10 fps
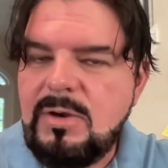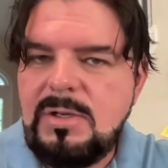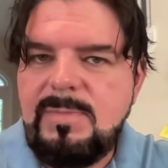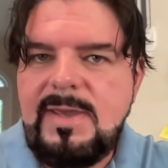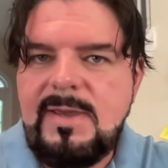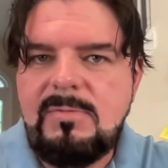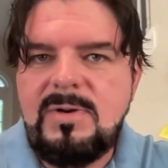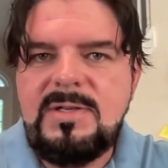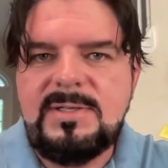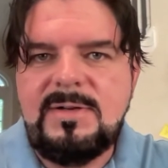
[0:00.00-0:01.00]
could be a
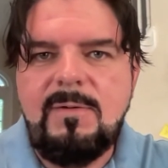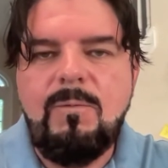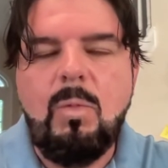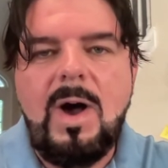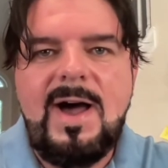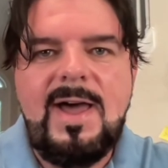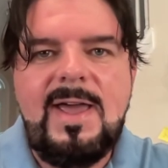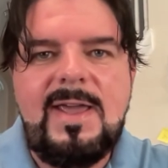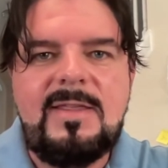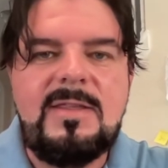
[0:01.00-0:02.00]
reason of
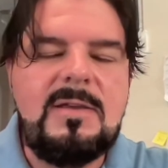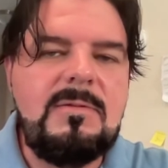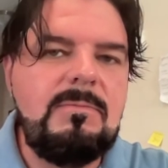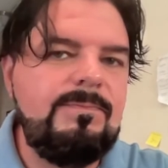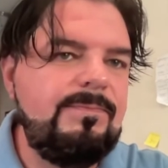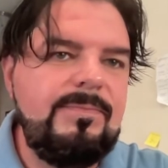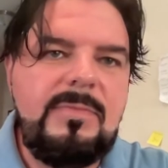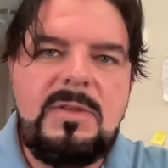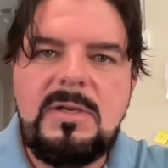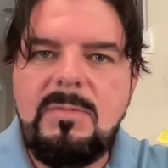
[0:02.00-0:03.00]
why
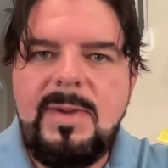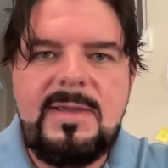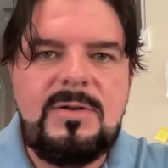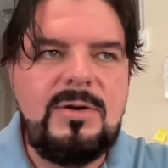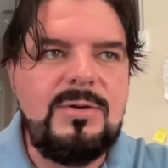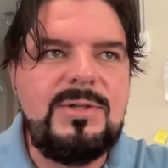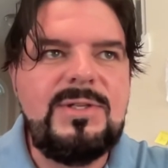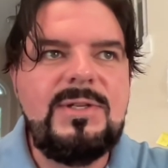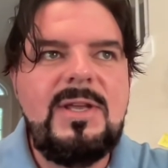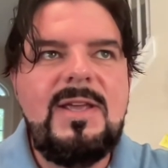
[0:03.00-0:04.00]
the
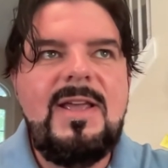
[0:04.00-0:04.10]
Commanders'